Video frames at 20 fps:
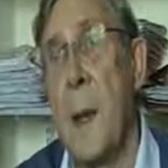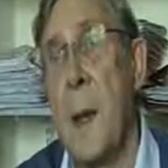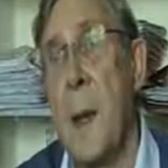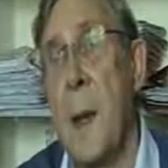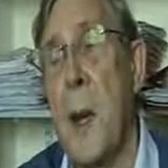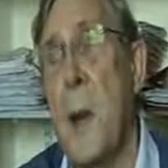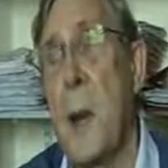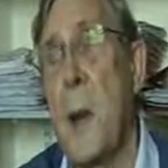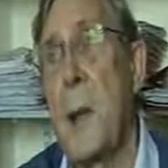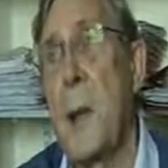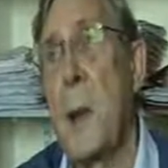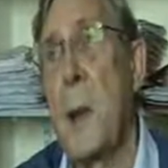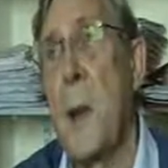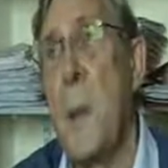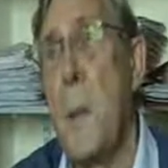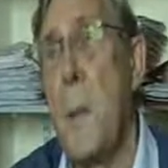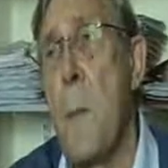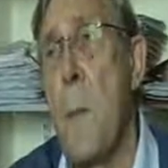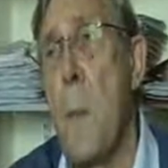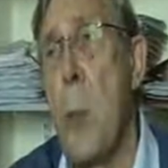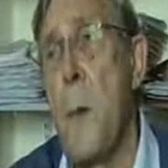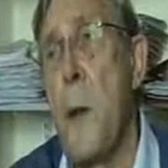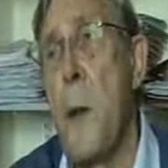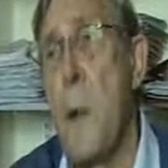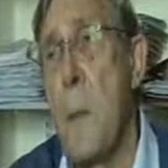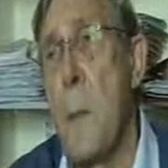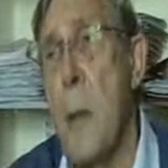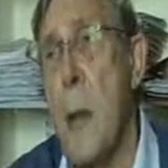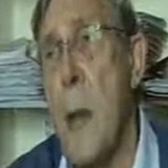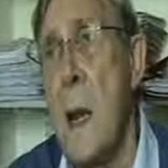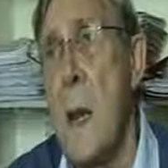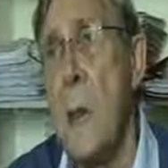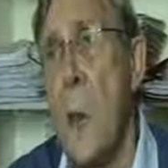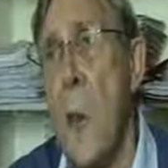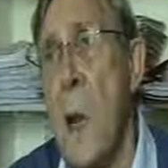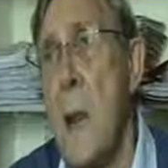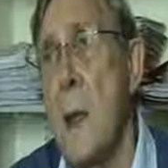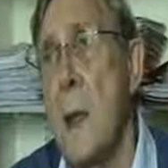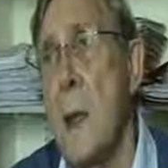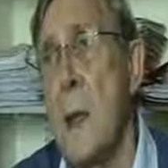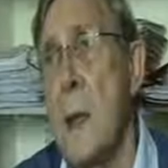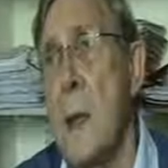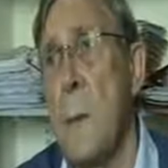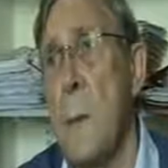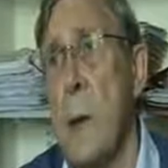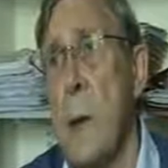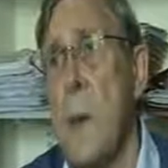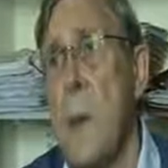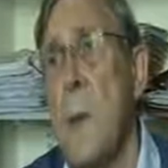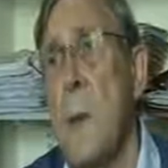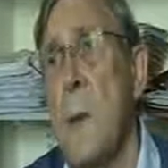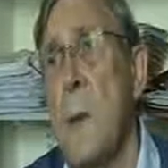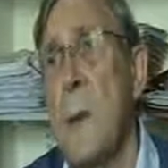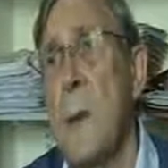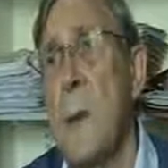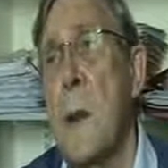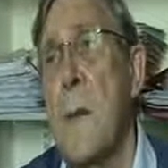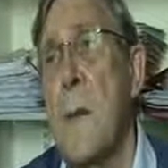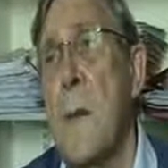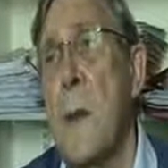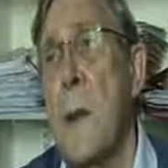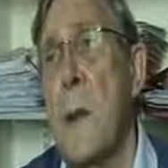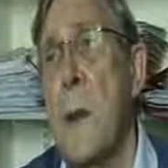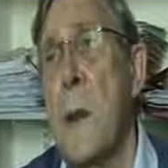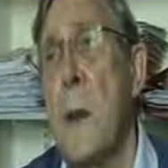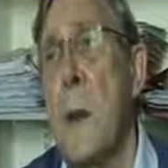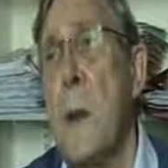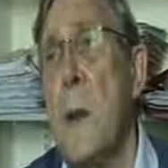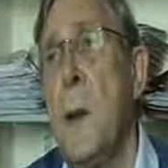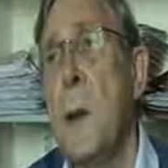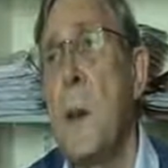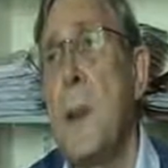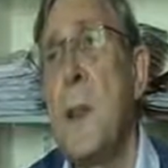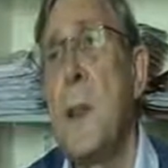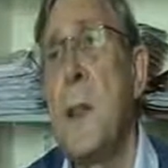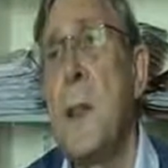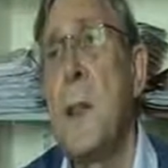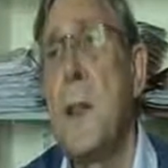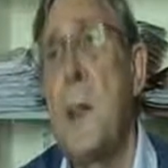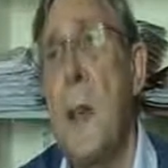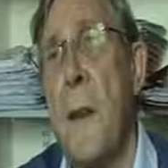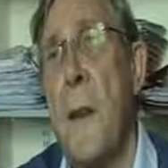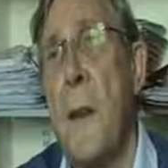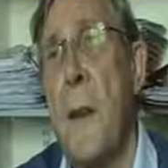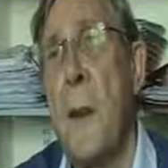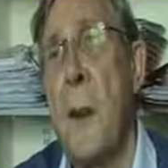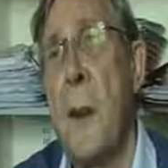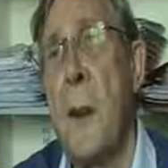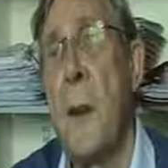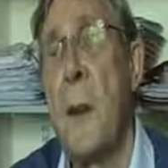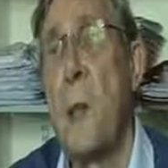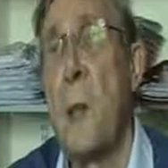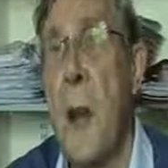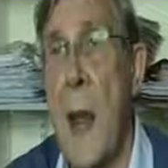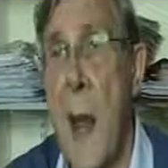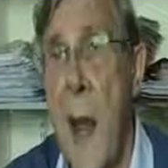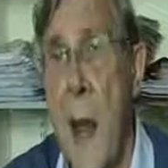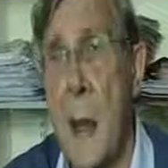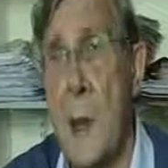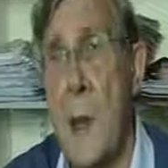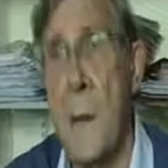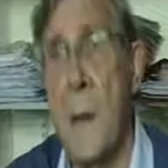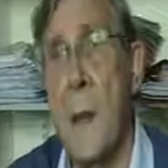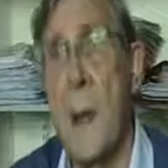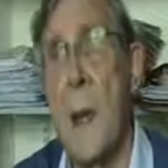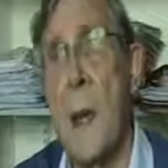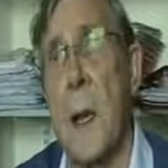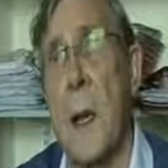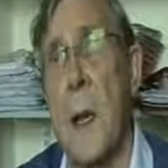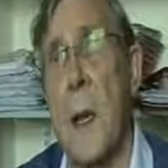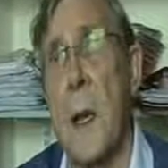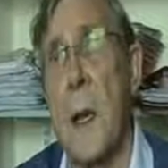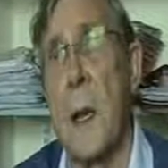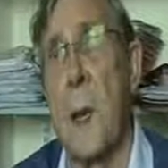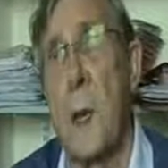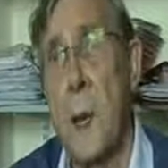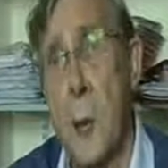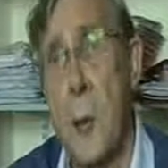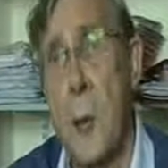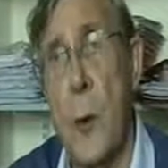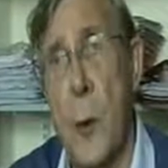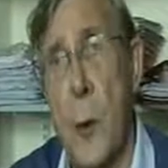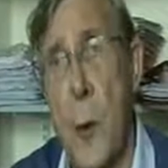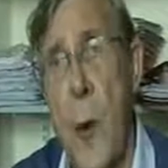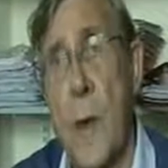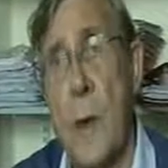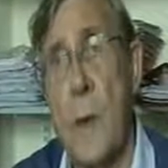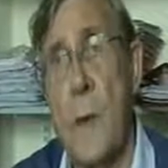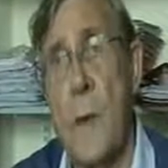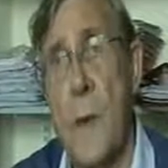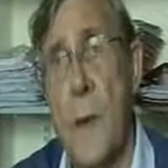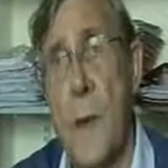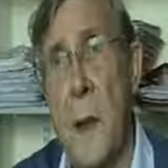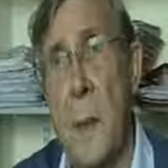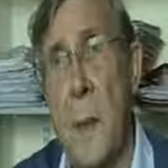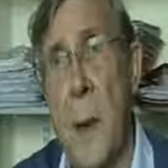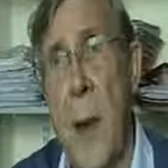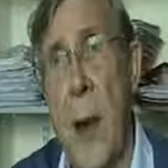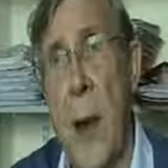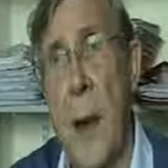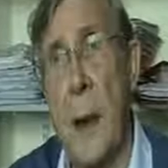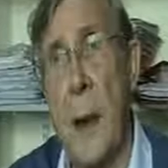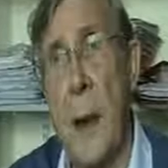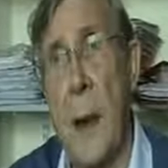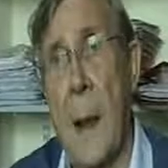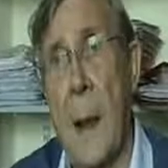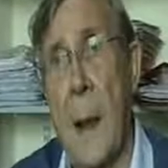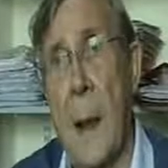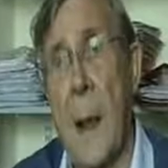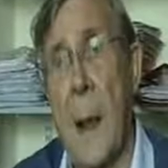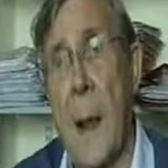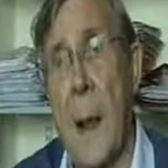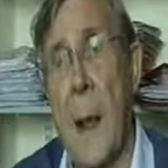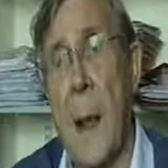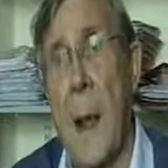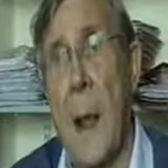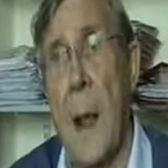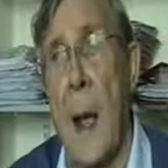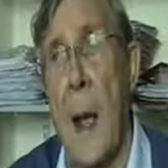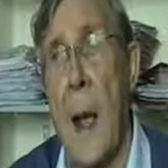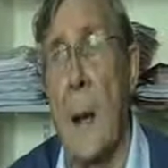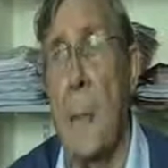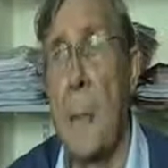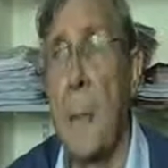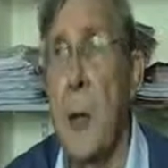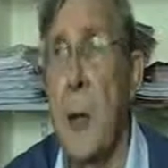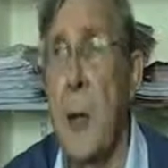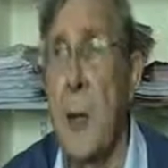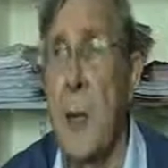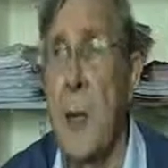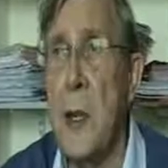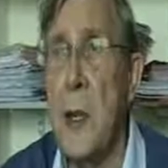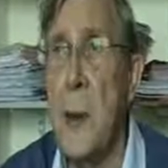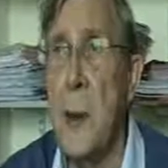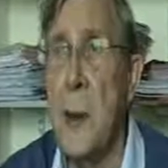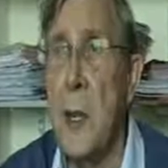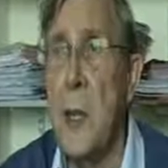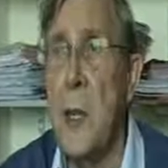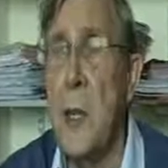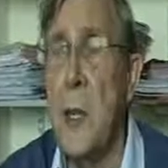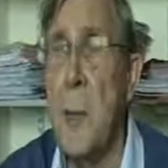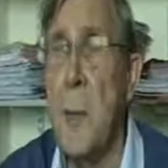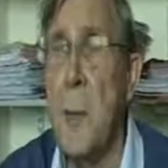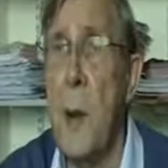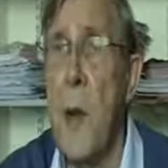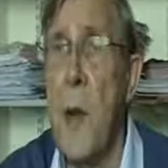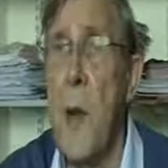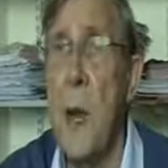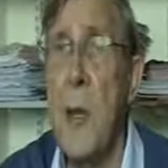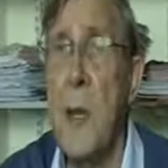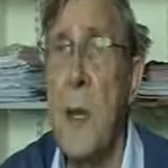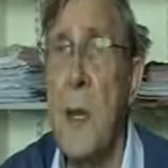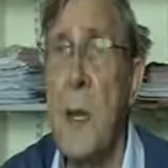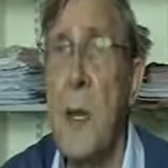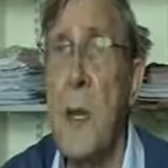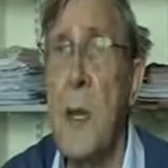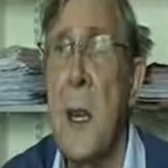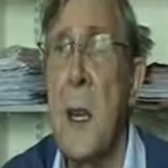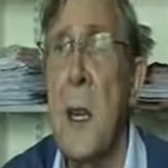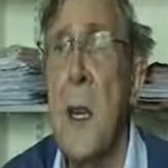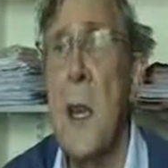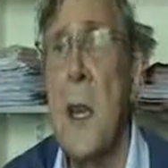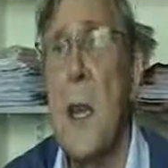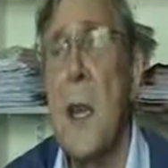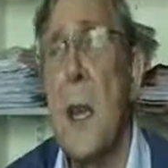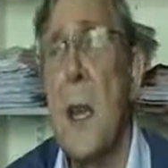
because one of the main ways in which focus on form occurs is definitely reactively through corrective feedback. And putting students in pairs,